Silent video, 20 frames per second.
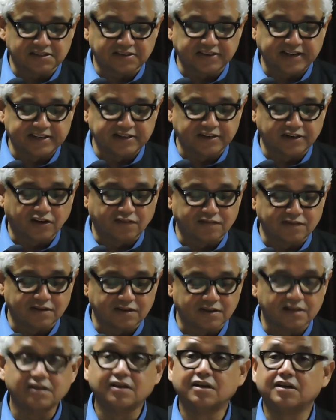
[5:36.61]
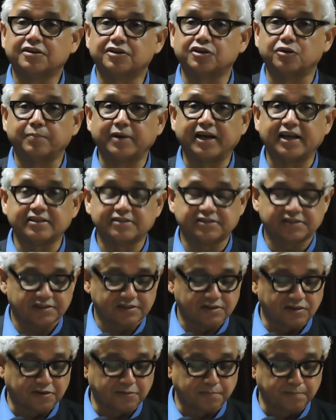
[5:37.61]
read a novel, romance,
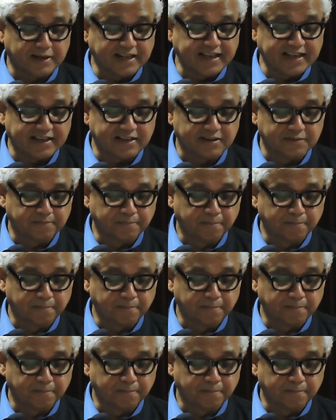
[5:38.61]
or a play.